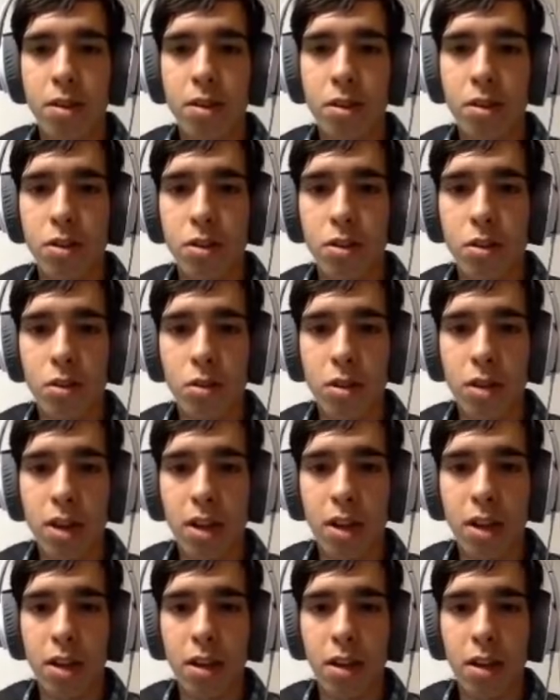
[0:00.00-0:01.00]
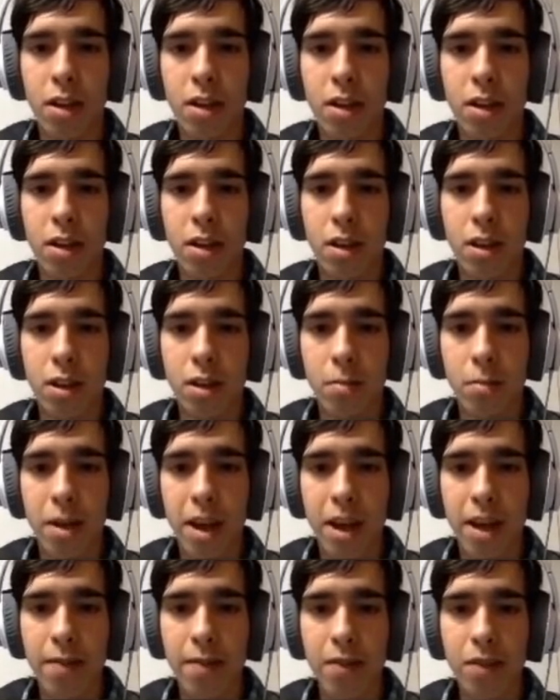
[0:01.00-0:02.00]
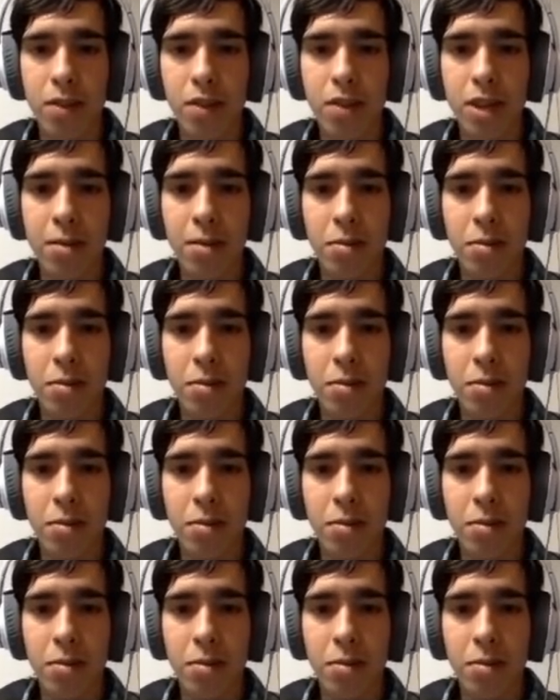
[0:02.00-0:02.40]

so the back of the steam